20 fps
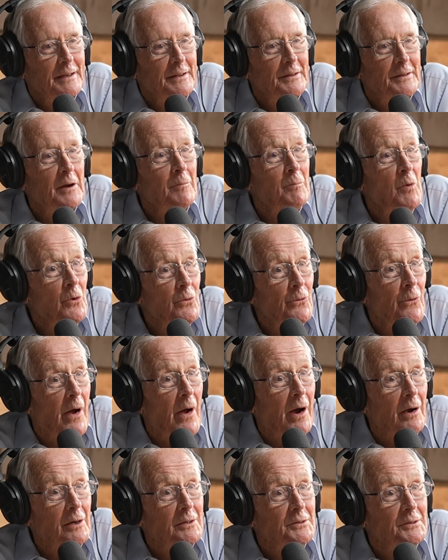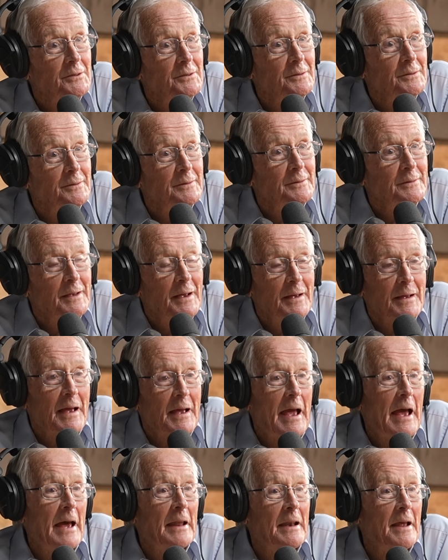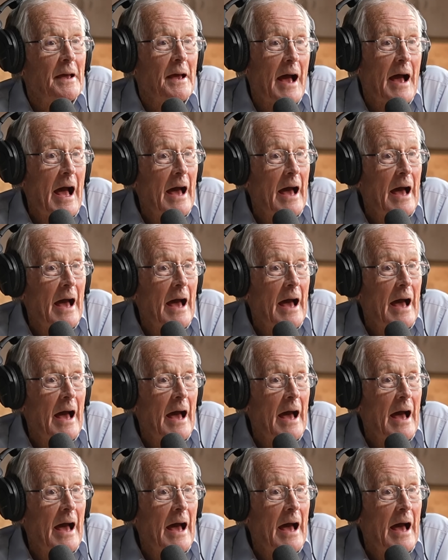They're moon rocks. And